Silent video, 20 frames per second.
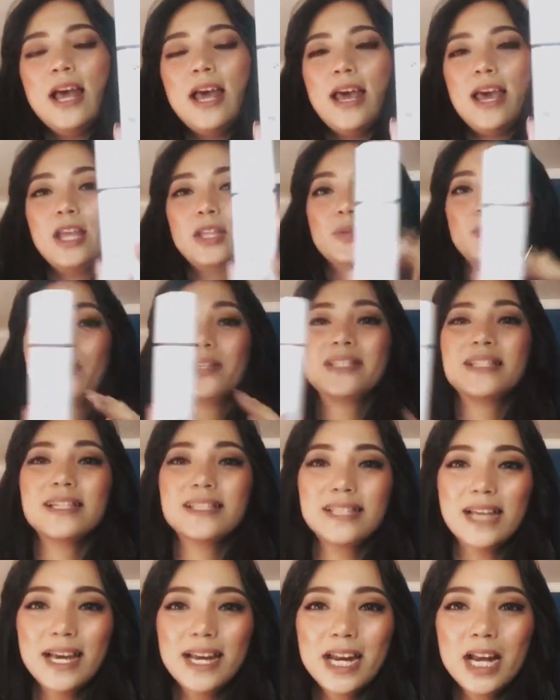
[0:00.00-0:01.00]
And what's
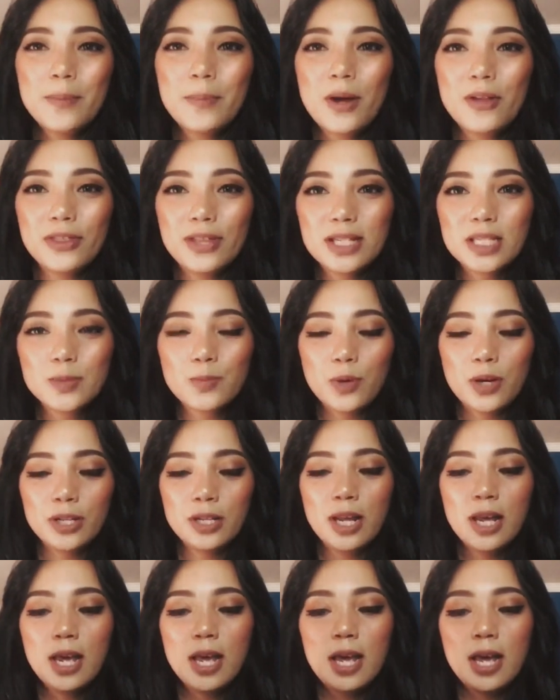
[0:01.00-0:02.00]
exciting about this one,
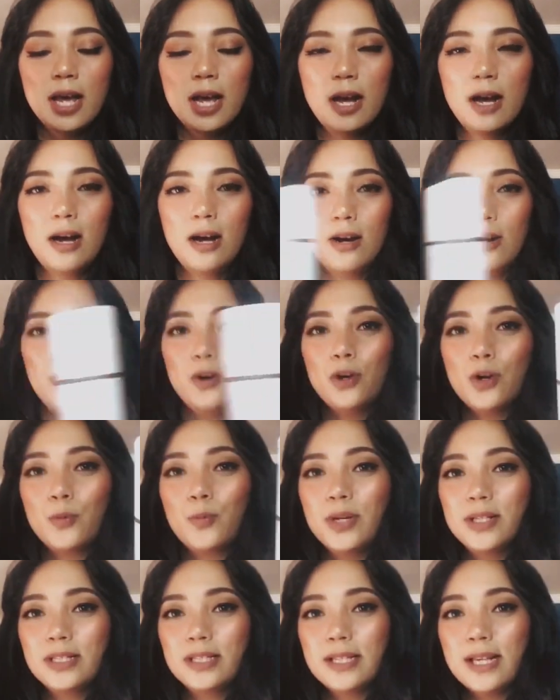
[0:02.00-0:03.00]
or
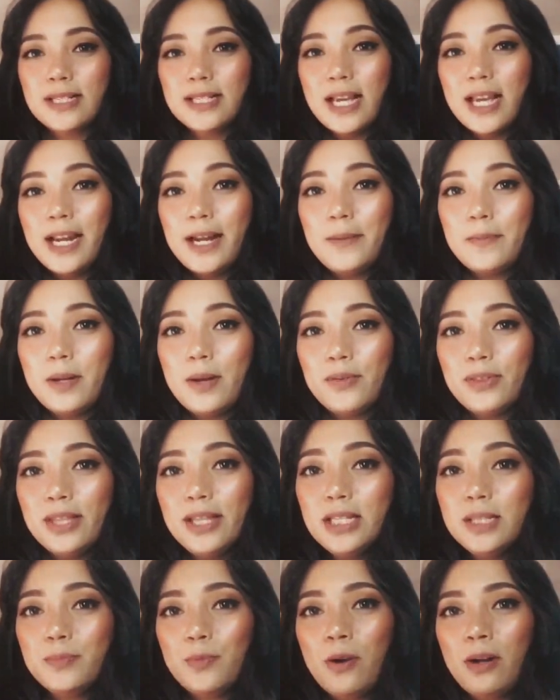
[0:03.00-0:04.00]
what's exciting about
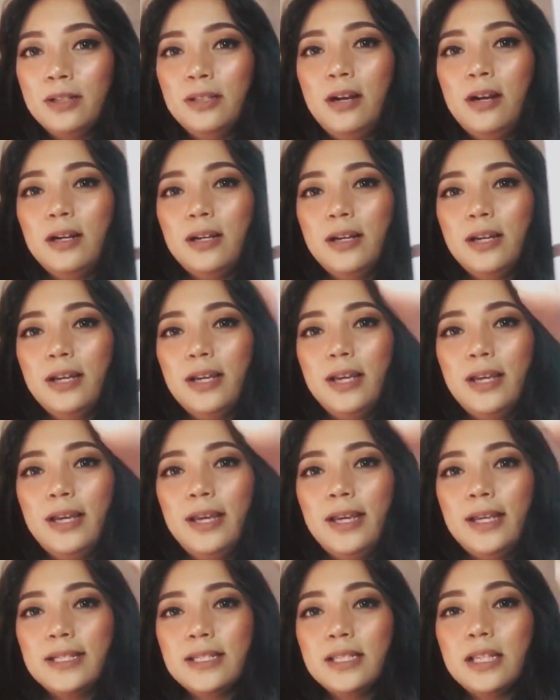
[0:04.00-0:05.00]
this product,
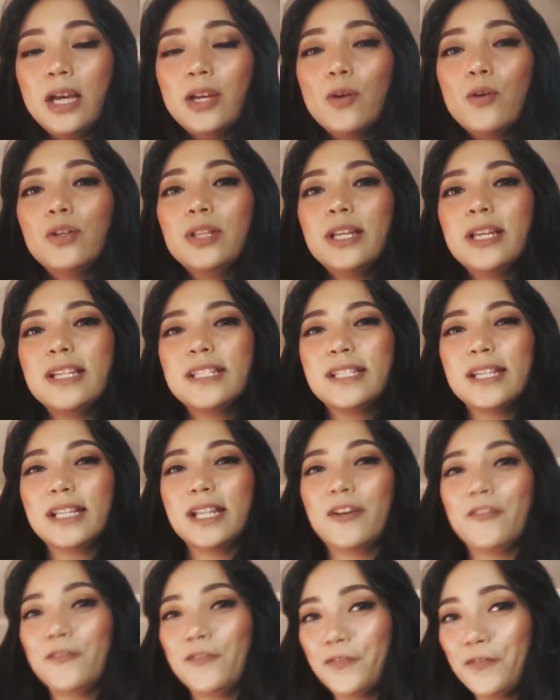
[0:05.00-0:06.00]
is not only is it
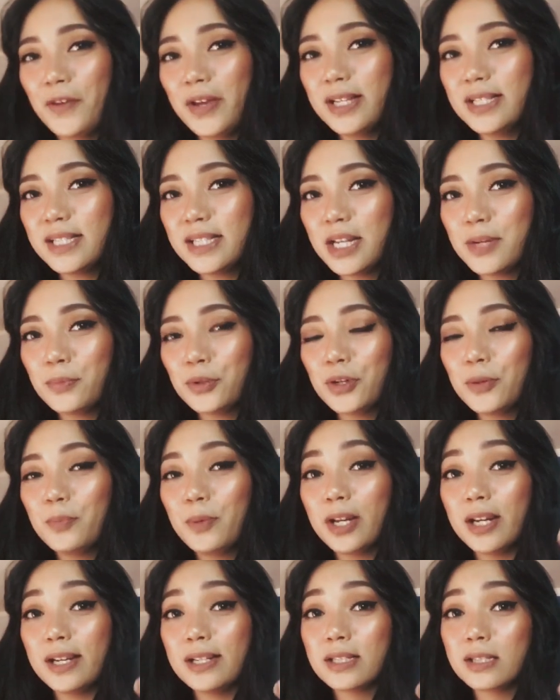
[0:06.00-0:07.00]
a face steamer,
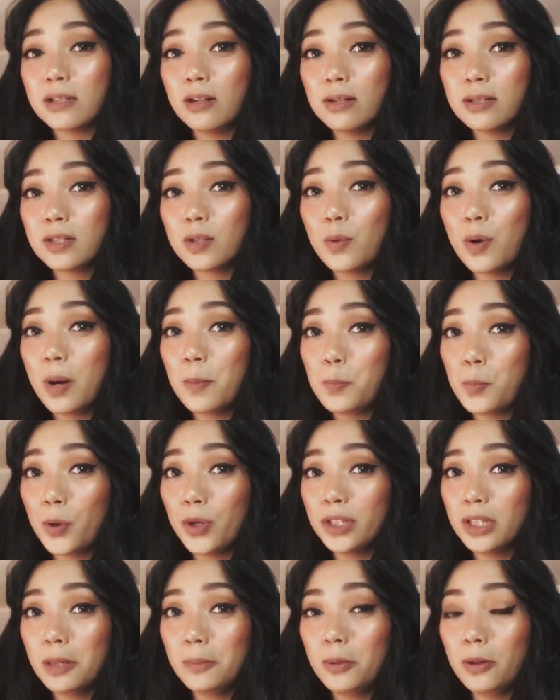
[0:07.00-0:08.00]
but it's also a
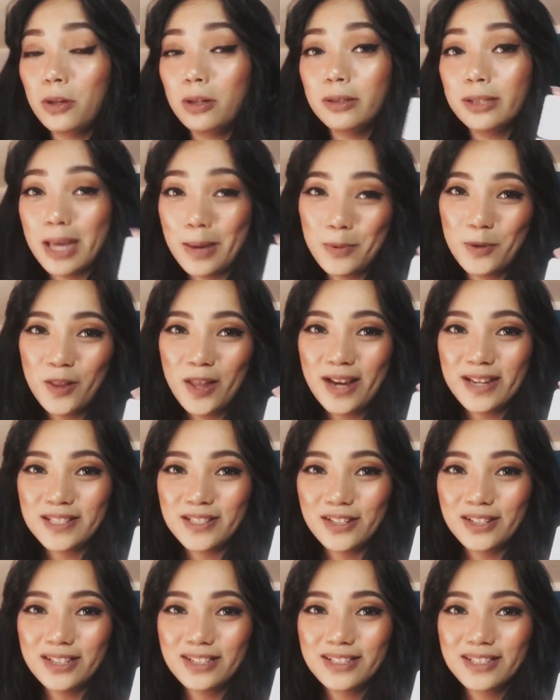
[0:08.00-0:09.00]
portable
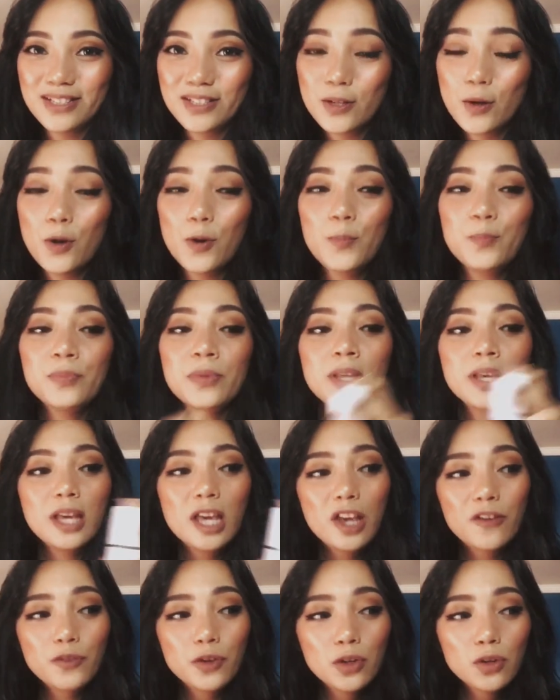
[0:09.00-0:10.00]
nebulizer. So
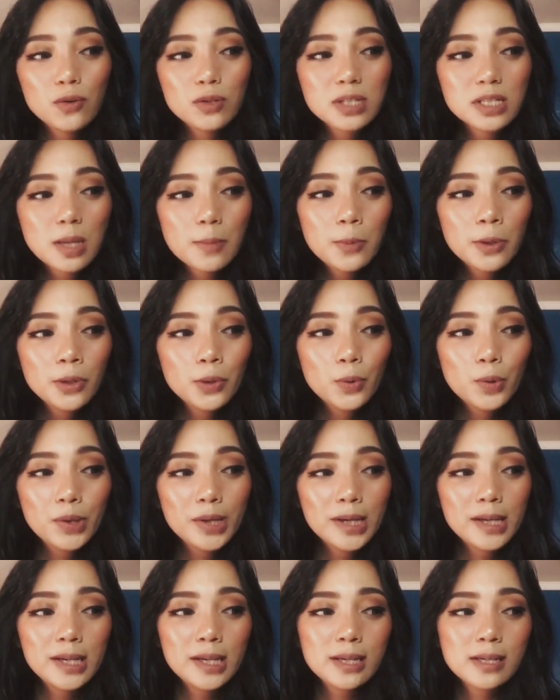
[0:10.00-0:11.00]
if you know someone who
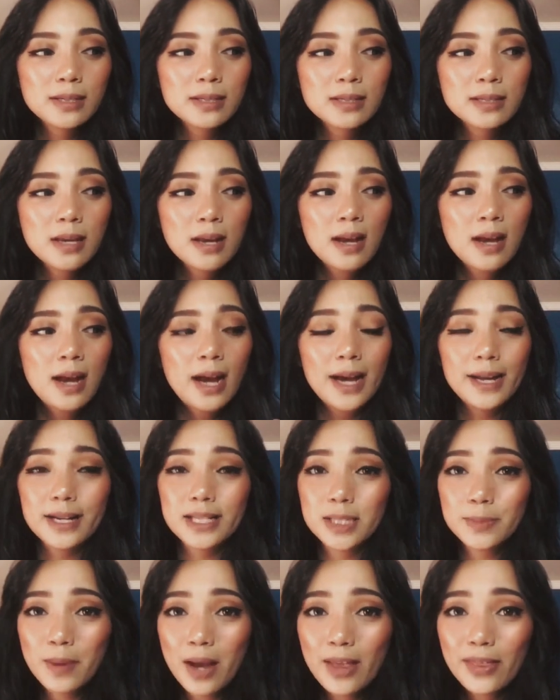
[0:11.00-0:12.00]
is an
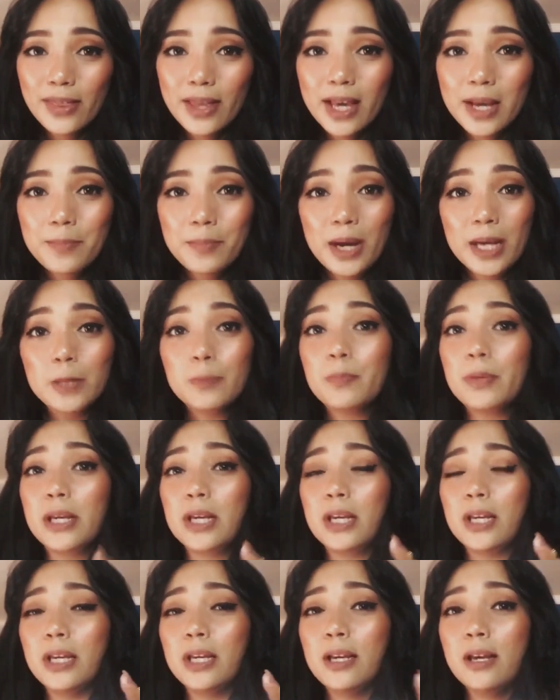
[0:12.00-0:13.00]
asthmatic, might
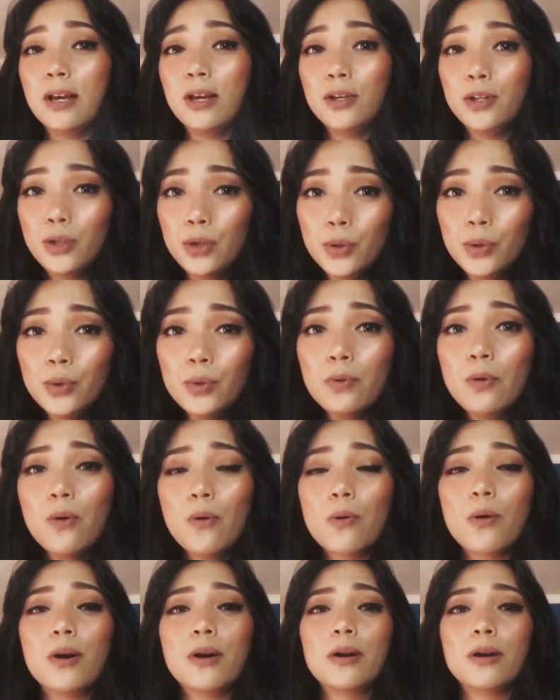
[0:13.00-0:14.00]
be you
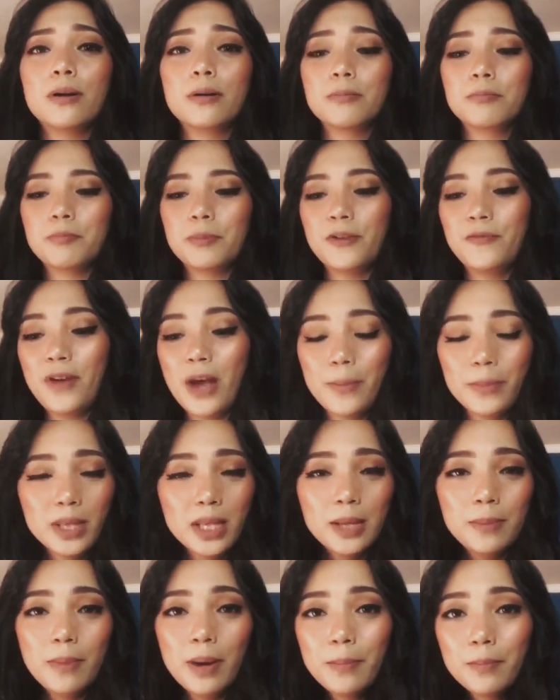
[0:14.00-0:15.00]
or a
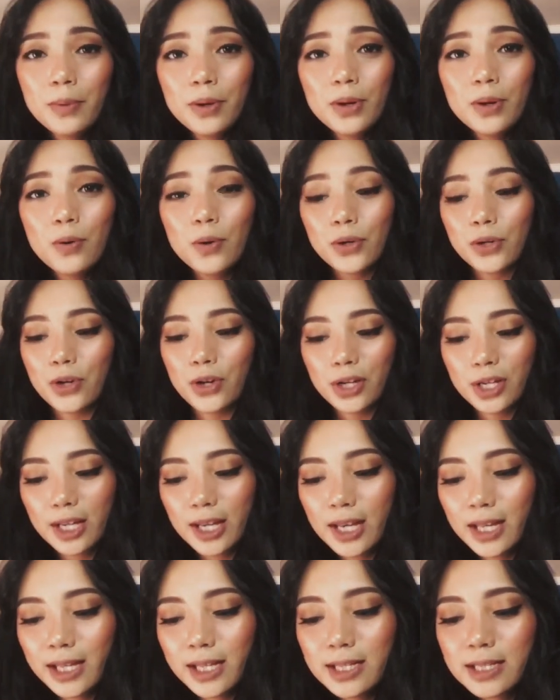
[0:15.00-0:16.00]
family member or your
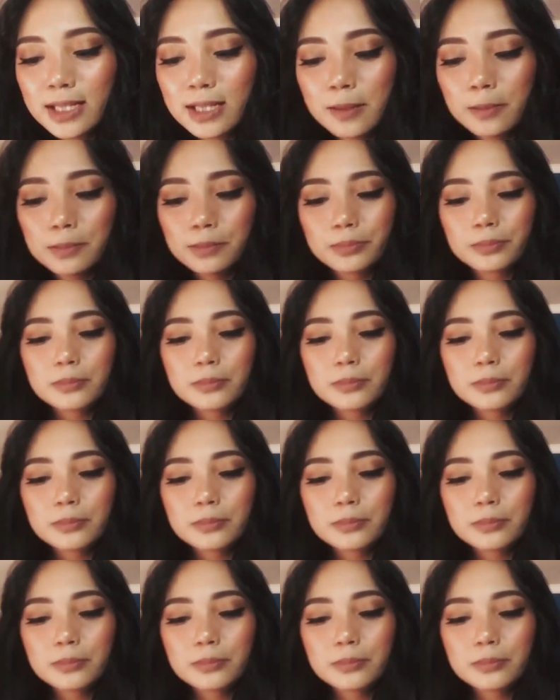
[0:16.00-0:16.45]
kids.